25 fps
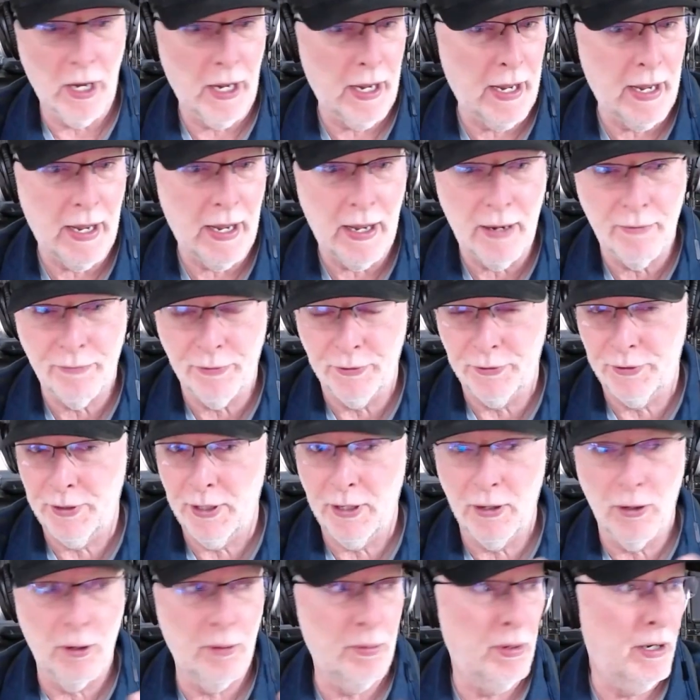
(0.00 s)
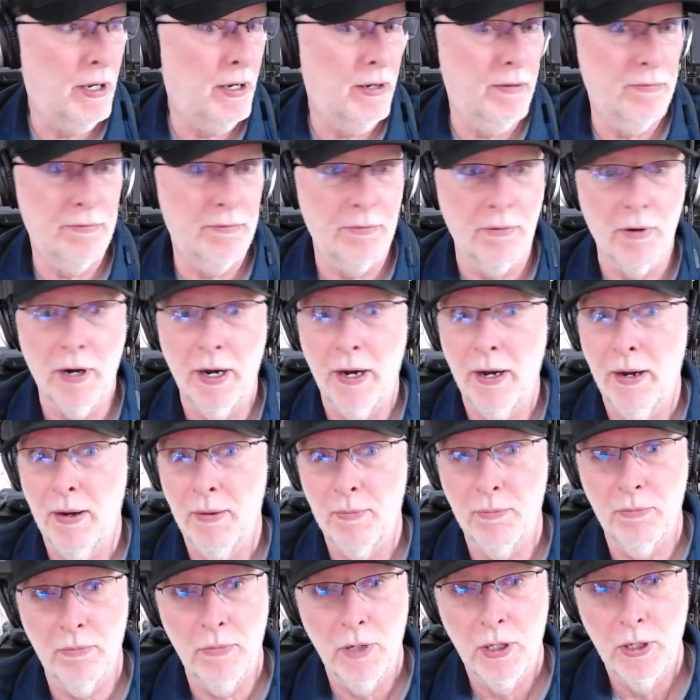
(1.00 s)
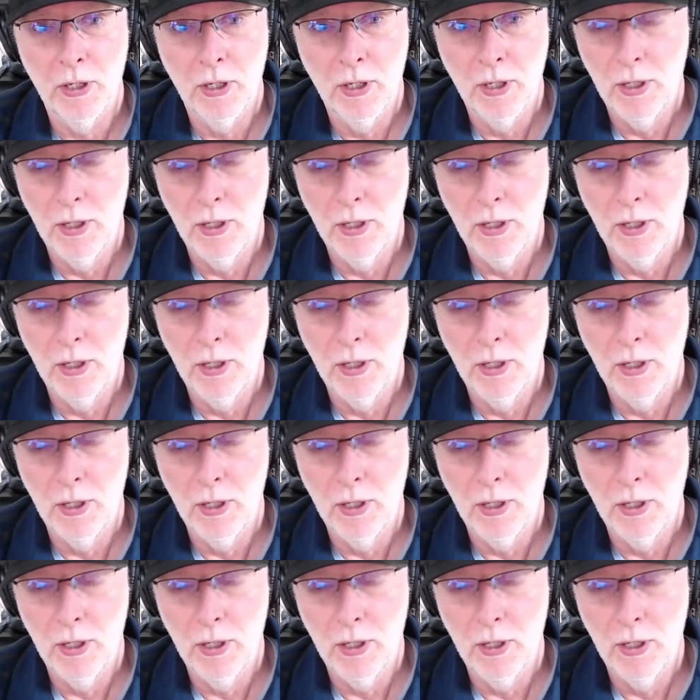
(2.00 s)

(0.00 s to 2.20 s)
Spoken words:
half a terabyte of RAM,